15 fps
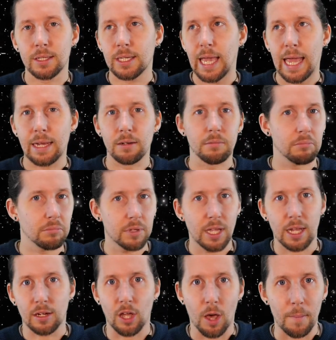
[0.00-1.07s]

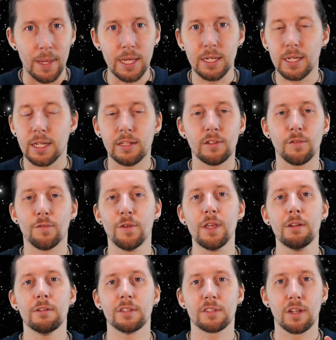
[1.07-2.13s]
come in and
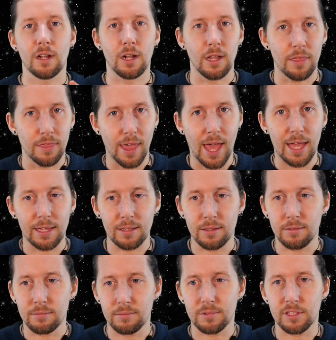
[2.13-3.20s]
interfere. It's kind of, that
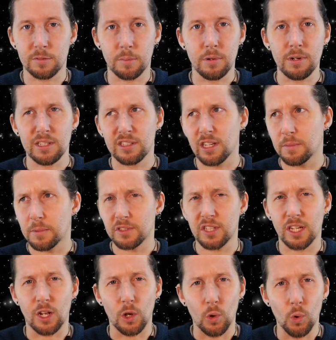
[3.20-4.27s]
spirit is almost
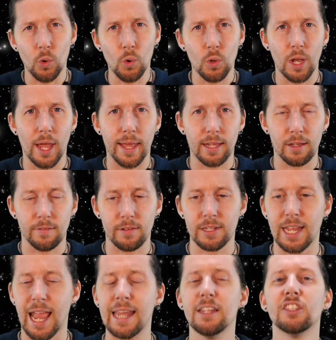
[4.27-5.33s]
like a law, like of an
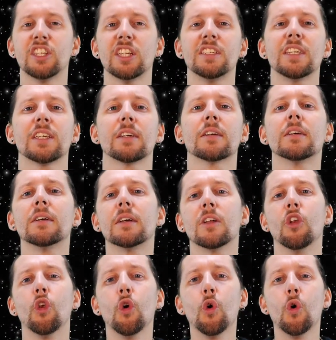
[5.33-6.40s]
energetic
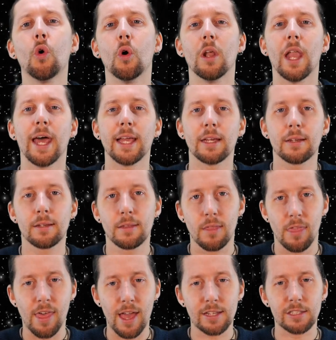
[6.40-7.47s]
law, like
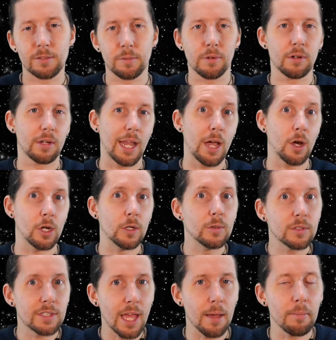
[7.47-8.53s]
that spirit now
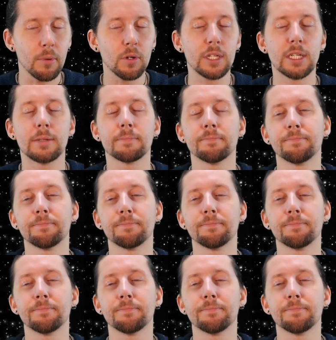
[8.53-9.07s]
owns that body.